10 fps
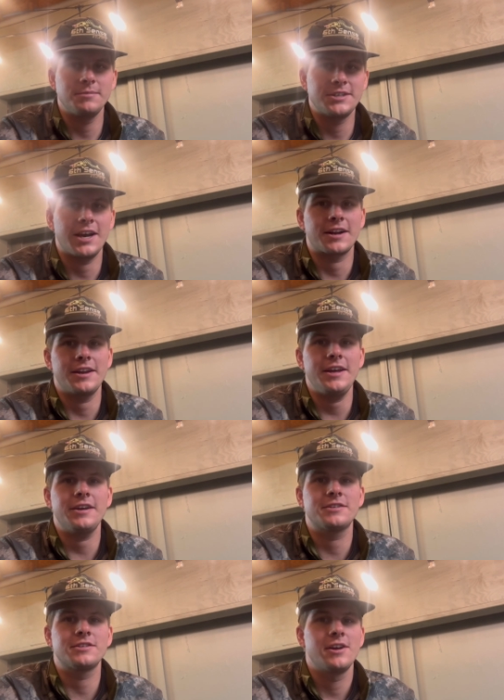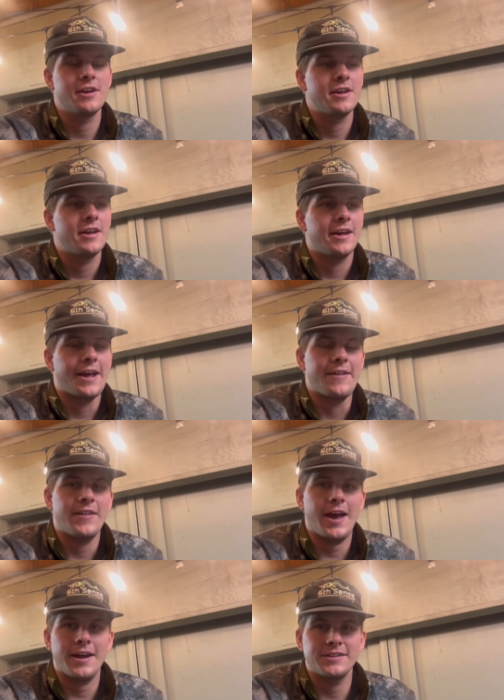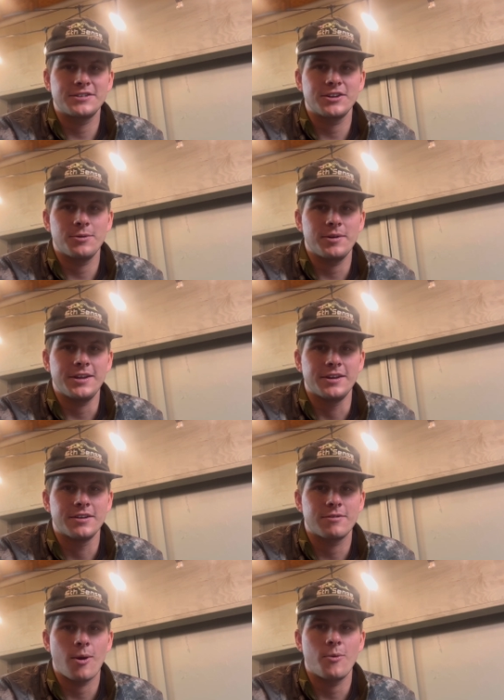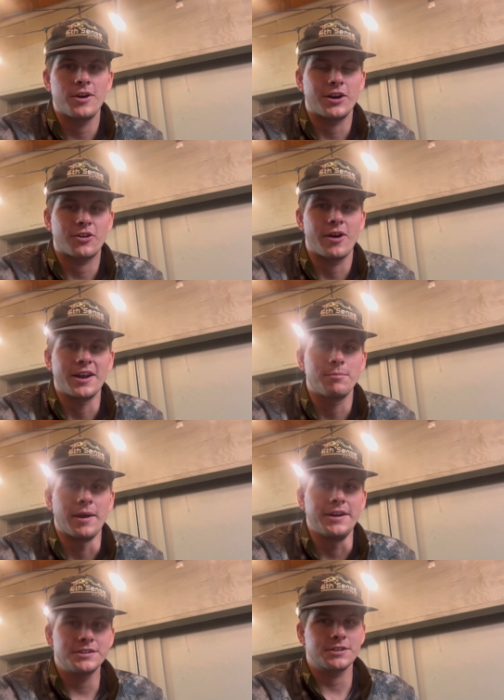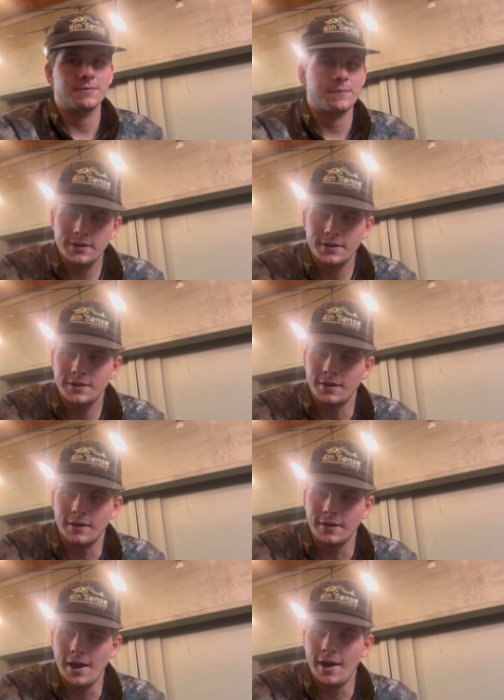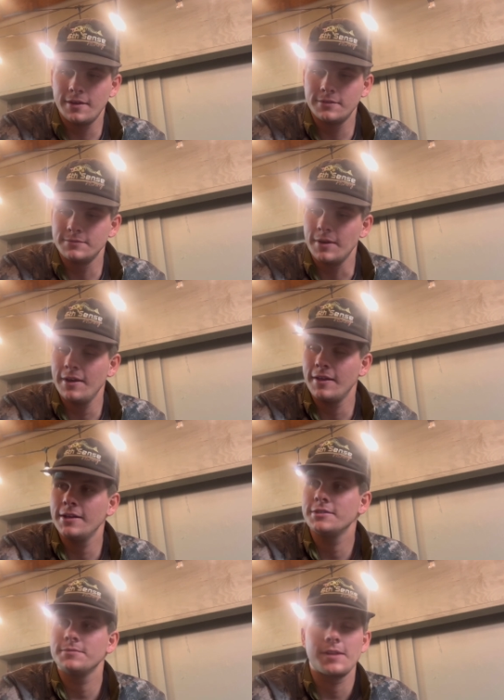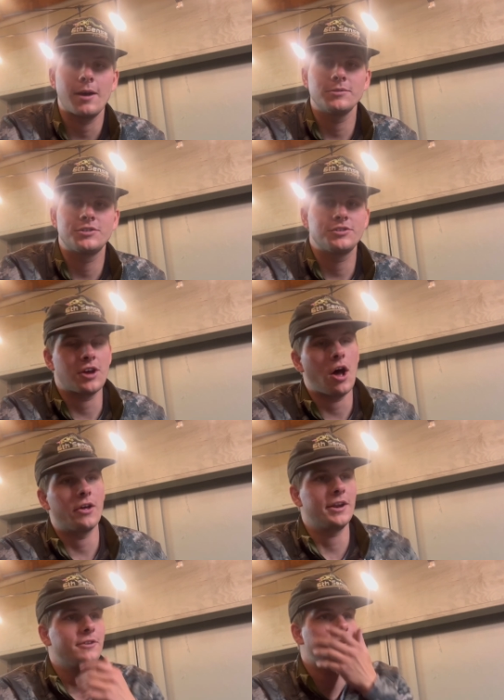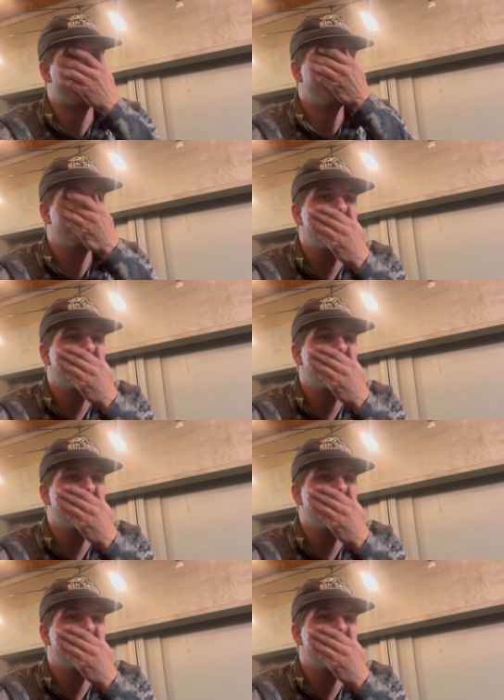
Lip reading: techniques, and that is going to be throwing a crankbait. Yeah, well, that was a solid intro.